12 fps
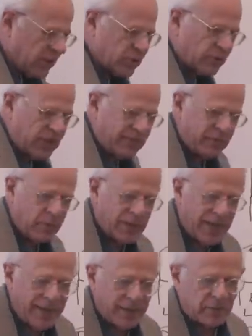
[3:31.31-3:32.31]
So even
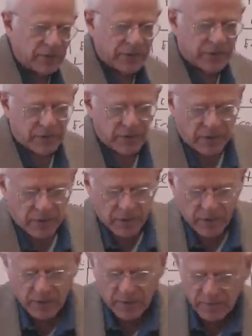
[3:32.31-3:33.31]
when Engels
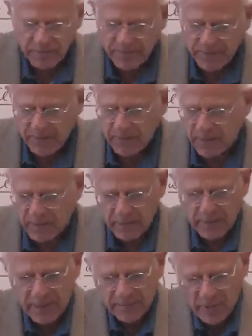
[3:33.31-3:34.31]

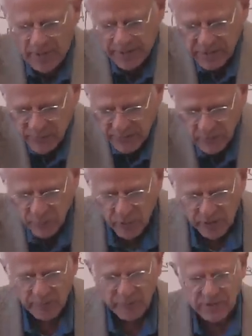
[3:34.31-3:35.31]
and Marx went to
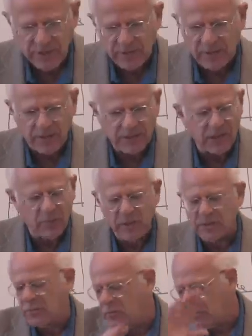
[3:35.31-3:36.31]
work in presenting this, it
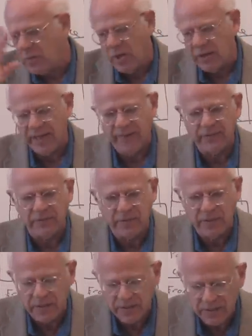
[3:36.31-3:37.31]
wasn't too long after
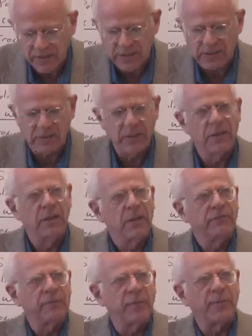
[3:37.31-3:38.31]
they did this.
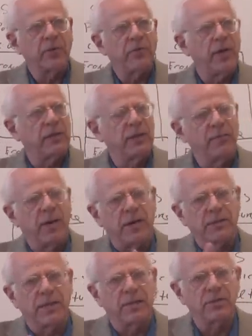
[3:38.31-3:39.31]
If I remember correctly,
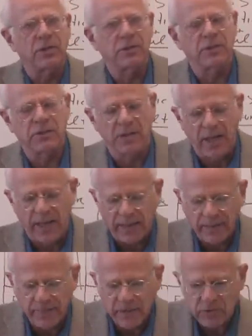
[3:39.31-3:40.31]
Marx had just
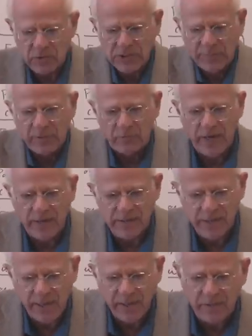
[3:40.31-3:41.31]
died. And so someone
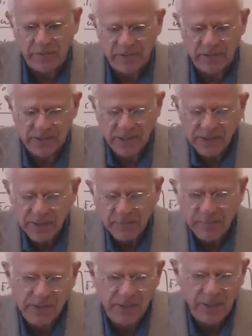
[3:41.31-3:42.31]
writes Engels and says to
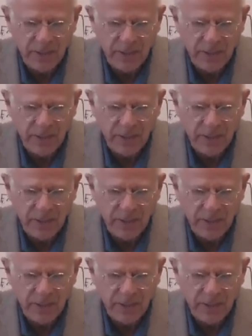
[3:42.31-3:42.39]
him, "Mr.